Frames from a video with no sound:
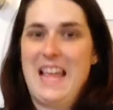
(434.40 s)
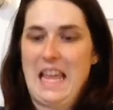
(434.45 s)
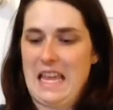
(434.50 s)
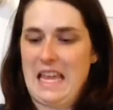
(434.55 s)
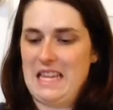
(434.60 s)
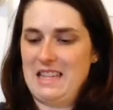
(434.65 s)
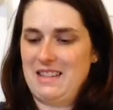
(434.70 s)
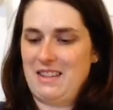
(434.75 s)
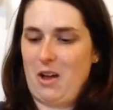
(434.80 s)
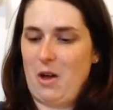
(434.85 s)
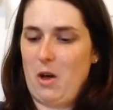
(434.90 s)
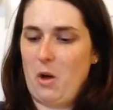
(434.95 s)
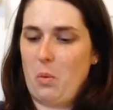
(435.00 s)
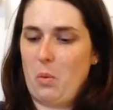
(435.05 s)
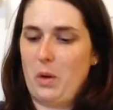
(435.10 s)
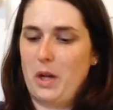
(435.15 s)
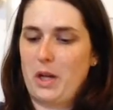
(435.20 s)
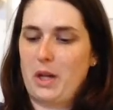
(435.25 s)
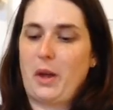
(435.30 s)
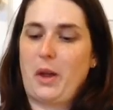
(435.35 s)
It's all
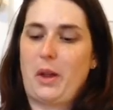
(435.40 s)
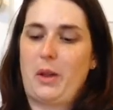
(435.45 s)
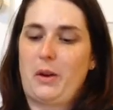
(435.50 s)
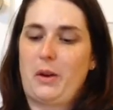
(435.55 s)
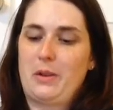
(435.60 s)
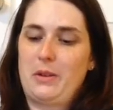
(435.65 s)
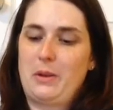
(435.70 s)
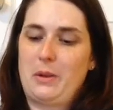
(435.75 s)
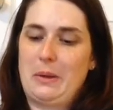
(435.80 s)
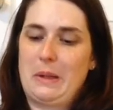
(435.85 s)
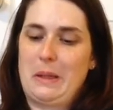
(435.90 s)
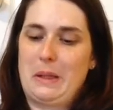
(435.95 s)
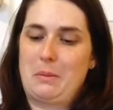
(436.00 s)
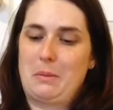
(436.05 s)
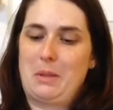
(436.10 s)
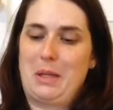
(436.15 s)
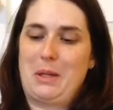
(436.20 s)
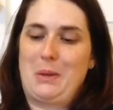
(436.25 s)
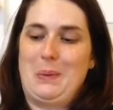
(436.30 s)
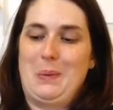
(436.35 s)
one color, so that'll
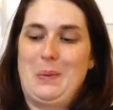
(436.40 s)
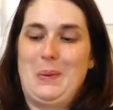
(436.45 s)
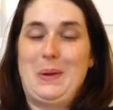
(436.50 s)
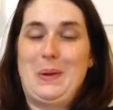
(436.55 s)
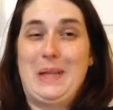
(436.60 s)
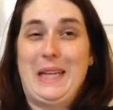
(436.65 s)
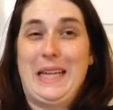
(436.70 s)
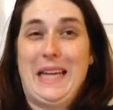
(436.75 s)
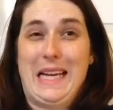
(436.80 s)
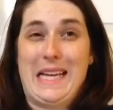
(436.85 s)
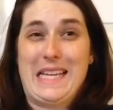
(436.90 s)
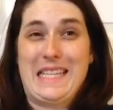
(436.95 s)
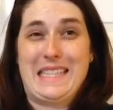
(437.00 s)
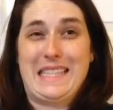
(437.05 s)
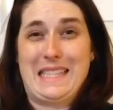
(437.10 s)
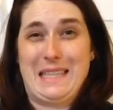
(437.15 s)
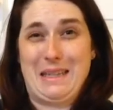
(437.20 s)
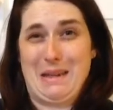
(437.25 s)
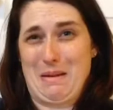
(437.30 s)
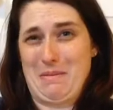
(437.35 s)
be really
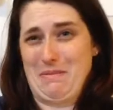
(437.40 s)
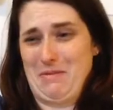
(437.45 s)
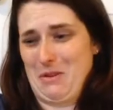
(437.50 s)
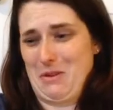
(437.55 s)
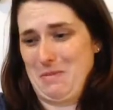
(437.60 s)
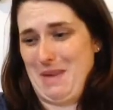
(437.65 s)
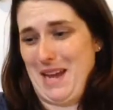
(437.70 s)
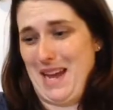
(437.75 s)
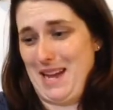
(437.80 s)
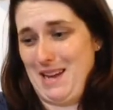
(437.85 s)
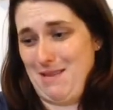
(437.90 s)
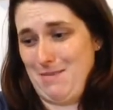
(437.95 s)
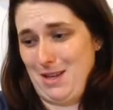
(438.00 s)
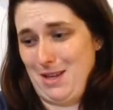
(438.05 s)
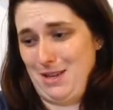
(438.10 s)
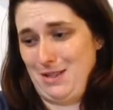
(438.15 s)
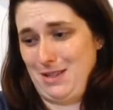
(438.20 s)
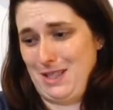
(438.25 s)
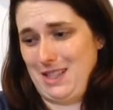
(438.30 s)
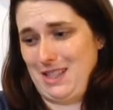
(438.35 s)
awesome for my
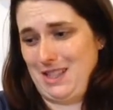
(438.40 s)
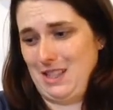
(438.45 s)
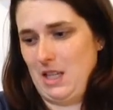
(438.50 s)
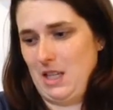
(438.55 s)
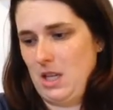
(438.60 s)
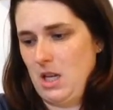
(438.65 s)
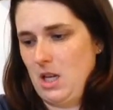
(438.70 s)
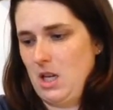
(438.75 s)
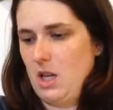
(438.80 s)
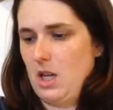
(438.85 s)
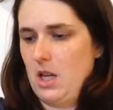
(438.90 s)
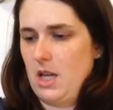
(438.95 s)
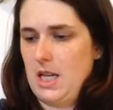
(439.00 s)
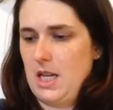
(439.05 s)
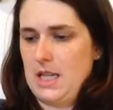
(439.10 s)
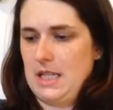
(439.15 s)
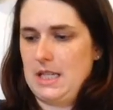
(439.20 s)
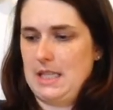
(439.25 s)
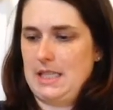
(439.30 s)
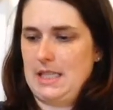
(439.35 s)
eyeballs.
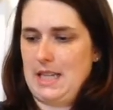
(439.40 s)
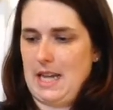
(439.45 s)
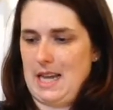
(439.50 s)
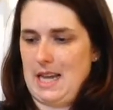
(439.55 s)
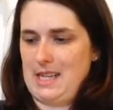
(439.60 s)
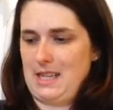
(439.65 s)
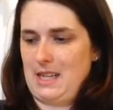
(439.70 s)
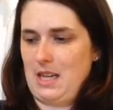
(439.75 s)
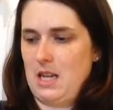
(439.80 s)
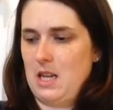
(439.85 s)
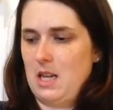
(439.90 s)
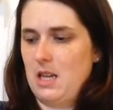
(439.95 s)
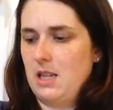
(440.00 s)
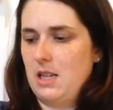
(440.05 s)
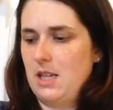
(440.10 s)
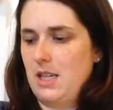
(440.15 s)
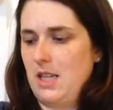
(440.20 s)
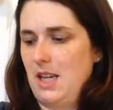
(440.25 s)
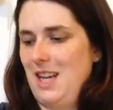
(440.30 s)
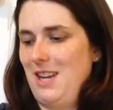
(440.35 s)
Not.
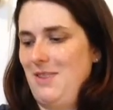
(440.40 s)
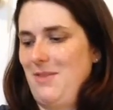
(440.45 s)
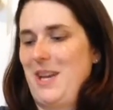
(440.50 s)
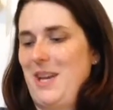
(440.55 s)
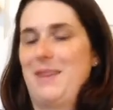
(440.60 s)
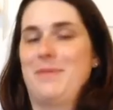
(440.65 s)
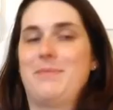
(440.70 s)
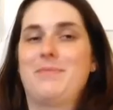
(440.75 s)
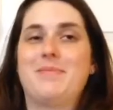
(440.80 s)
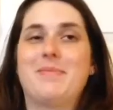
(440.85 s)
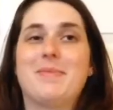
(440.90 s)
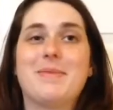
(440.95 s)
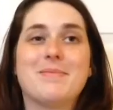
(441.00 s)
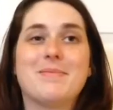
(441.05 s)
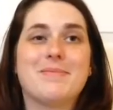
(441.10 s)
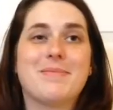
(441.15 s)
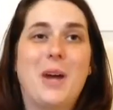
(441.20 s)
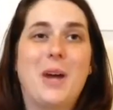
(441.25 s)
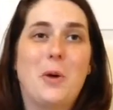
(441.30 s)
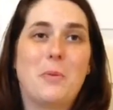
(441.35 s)
Anyway,
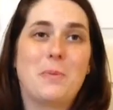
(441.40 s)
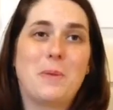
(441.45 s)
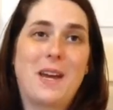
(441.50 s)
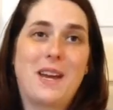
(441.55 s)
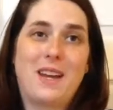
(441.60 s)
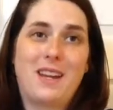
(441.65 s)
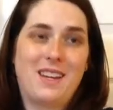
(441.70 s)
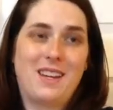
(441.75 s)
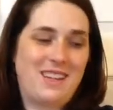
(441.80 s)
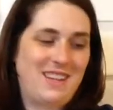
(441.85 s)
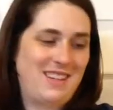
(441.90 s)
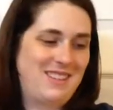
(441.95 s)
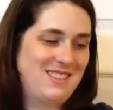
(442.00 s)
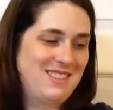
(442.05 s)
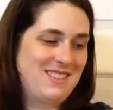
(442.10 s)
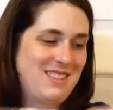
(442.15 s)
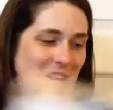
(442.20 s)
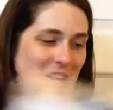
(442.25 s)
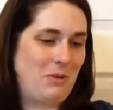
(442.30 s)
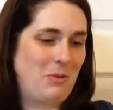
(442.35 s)
I hope that I can
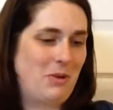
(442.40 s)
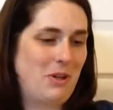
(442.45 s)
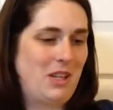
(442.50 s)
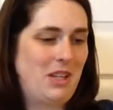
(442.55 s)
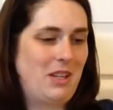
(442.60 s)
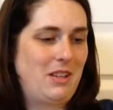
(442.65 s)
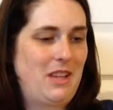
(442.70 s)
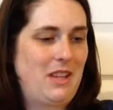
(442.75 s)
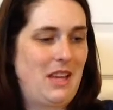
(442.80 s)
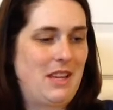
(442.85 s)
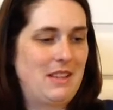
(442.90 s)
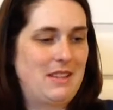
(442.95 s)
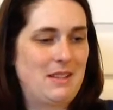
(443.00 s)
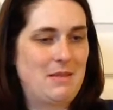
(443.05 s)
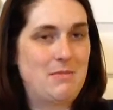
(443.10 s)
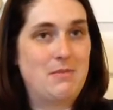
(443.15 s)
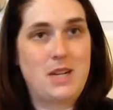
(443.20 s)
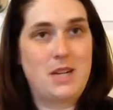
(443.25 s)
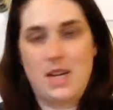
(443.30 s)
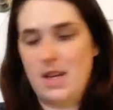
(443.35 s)
start working on that
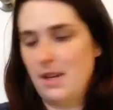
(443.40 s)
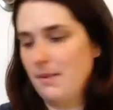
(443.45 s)
someday.